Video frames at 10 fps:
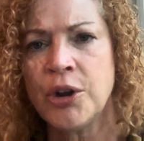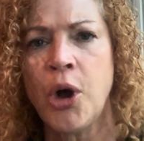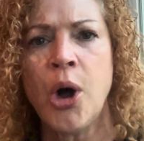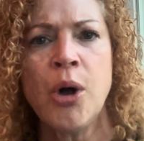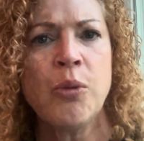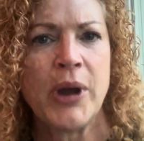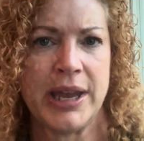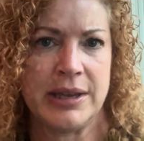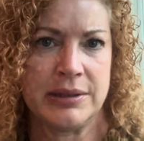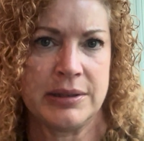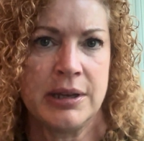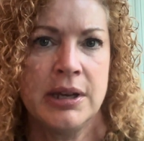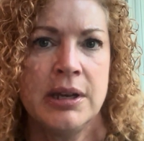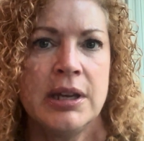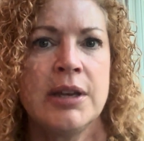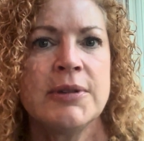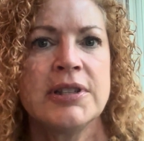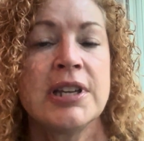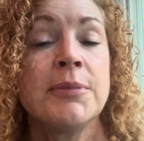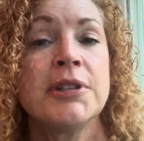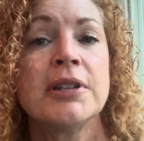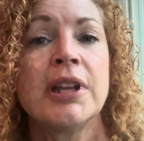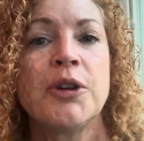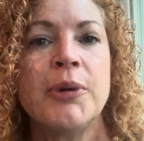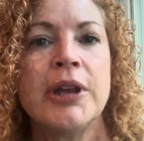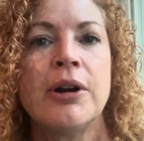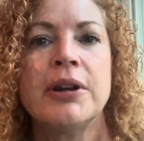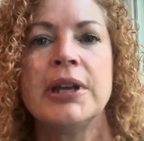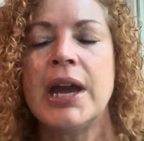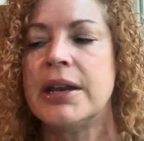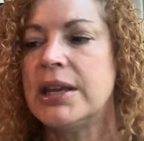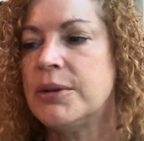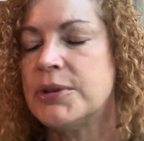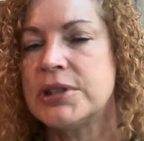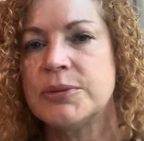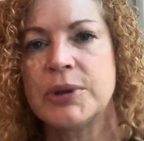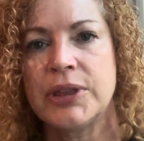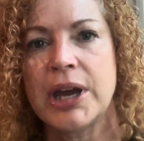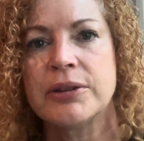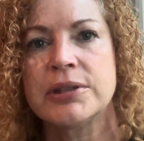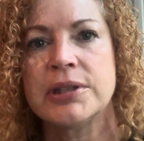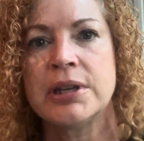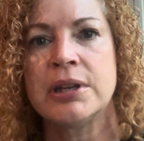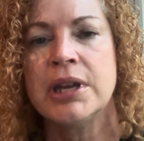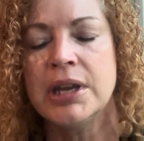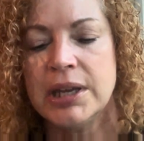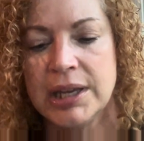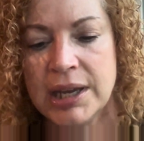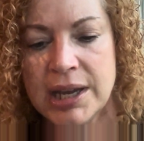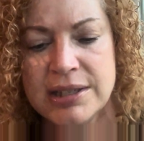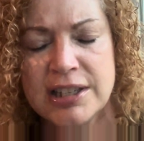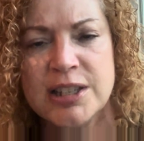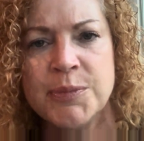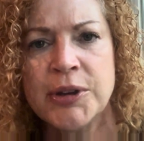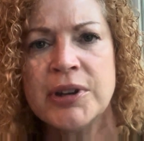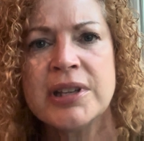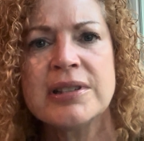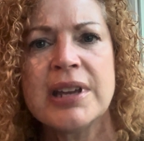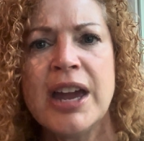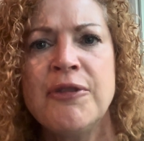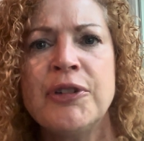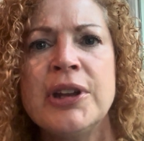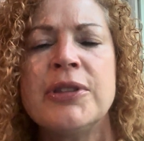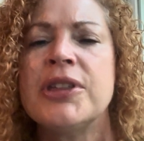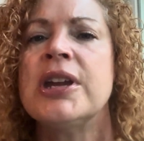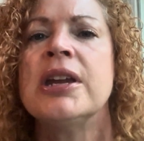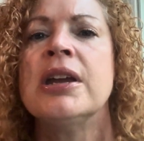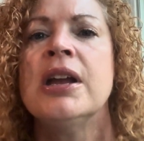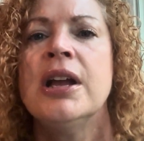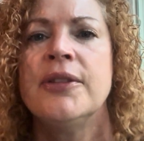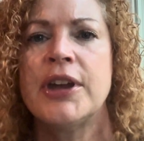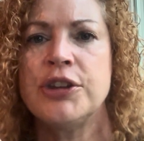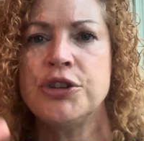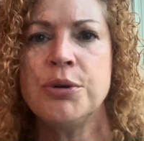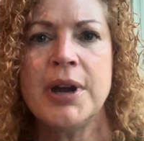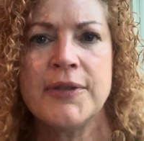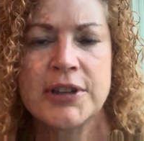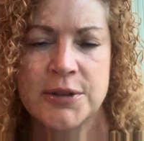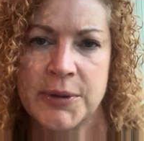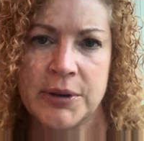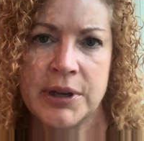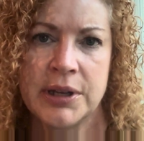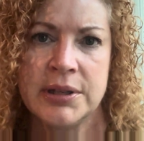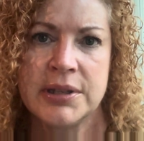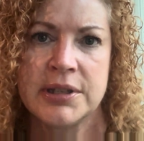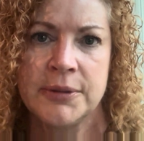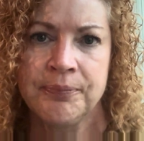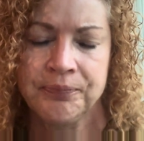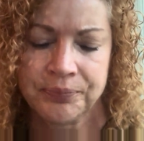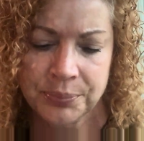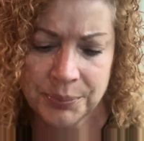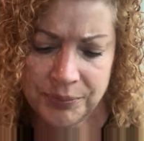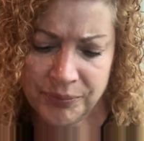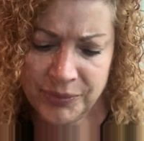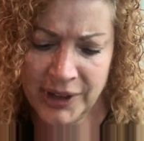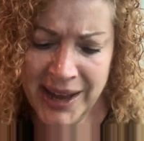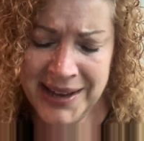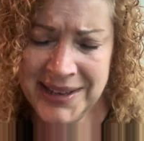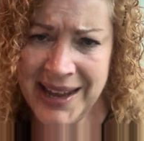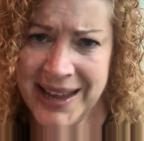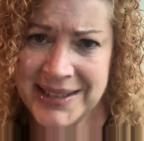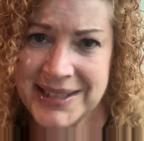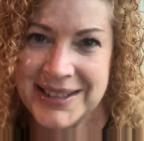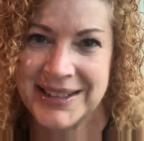all ways, he was tempted like we are, yet he was without sin. He has experienced everything that you have experienced, and yet